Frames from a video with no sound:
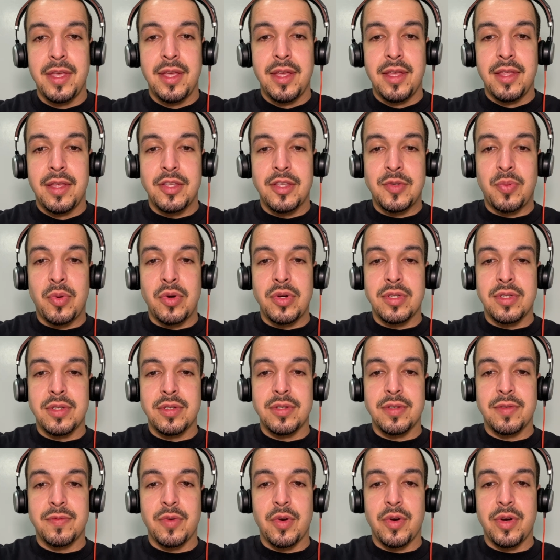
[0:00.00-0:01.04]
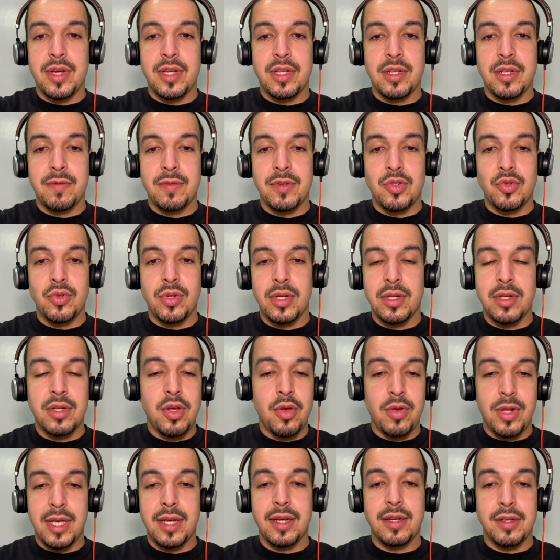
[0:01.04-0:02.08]
this person's very individual.
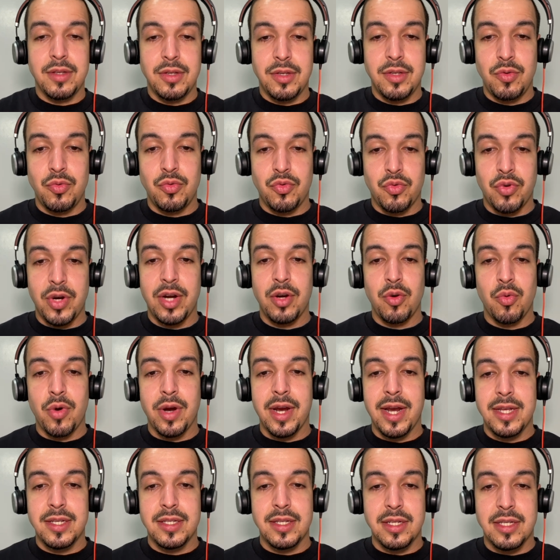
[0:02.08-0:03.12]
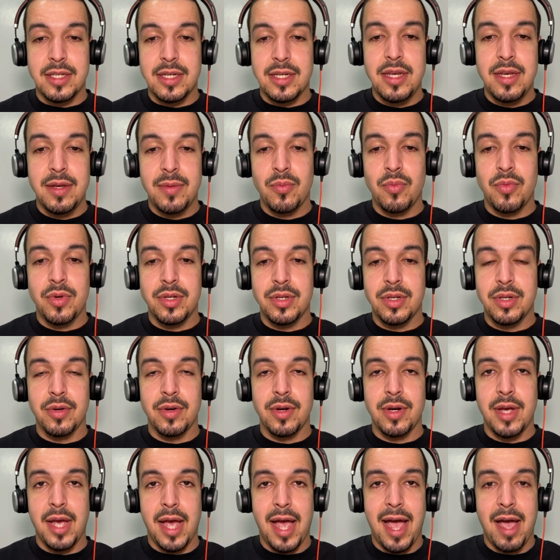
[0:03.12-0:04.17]
No, like you try to work as a team when
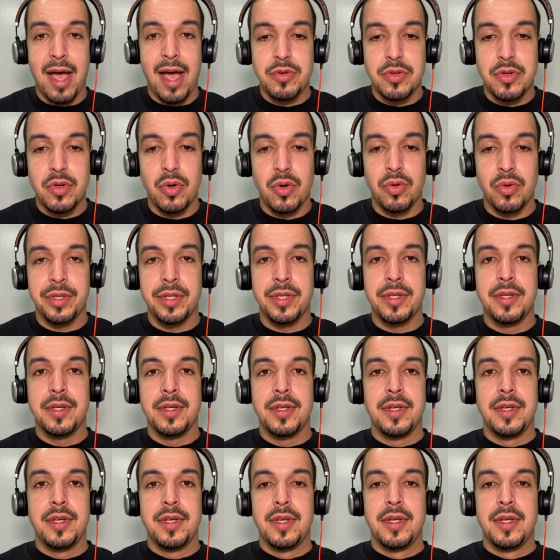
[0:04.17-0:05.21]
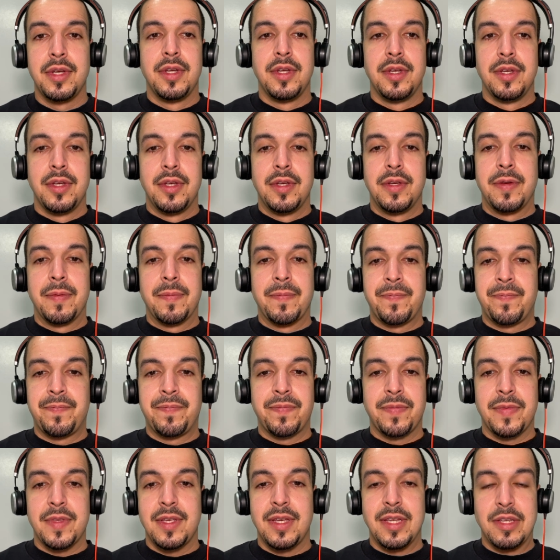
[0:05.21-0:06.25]
you're a household.
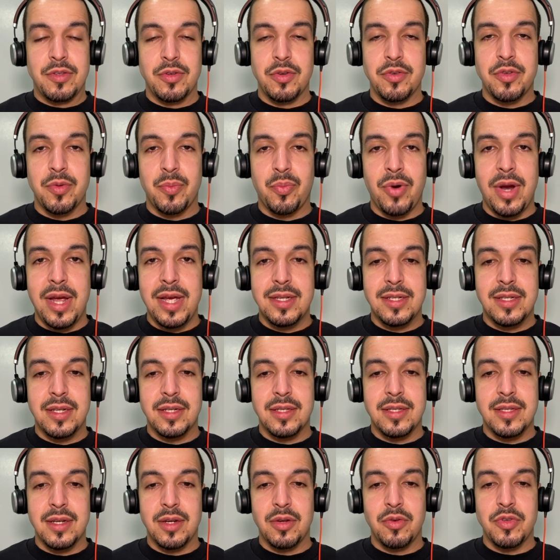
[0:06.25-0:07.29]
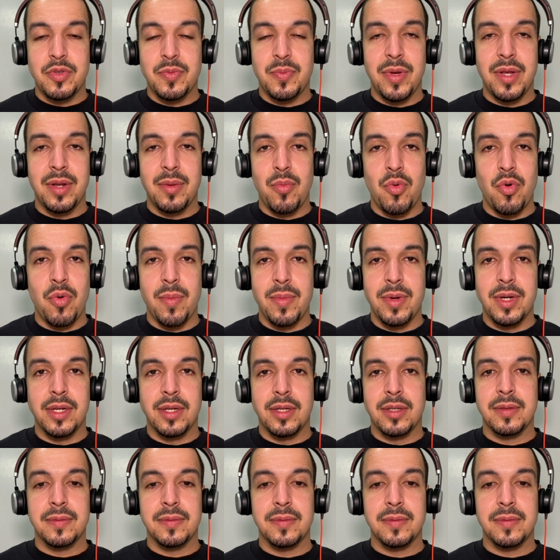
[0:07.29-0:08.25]
It's no surprise that singles spend more money